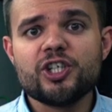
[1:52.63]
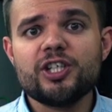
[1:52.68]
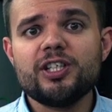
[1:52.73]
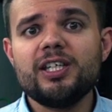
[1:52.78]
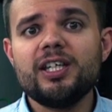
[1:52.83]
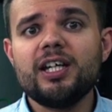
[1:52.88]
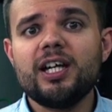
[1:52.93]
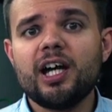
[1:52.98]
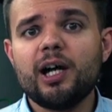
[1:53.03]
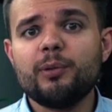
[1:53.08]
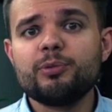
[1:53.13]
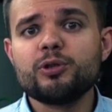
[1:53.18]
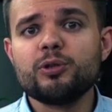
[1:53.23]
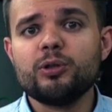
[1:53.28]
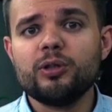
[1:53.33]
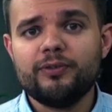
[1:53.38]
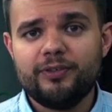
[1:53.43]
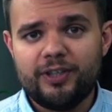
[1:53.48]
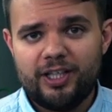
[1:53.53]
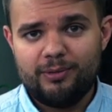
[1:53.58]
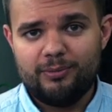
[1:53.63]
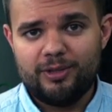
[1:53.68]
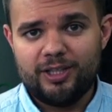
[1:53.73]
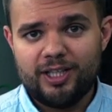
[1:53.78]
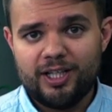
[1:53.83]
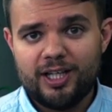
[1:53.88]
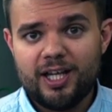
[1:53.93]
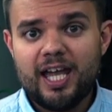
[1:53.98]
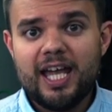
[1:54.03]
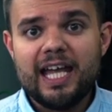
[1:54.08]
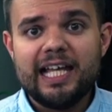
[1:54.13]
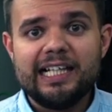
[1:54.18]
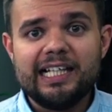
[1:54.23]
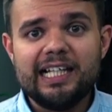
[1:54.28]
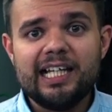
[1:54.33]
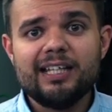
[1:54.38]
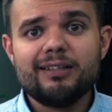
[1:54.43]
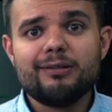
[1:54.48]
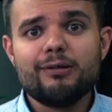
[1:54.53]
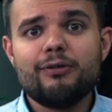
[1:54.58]
in depositing the time
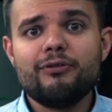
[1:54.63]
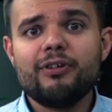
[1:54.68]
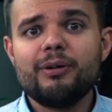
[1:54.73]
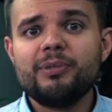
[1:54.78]
capsule.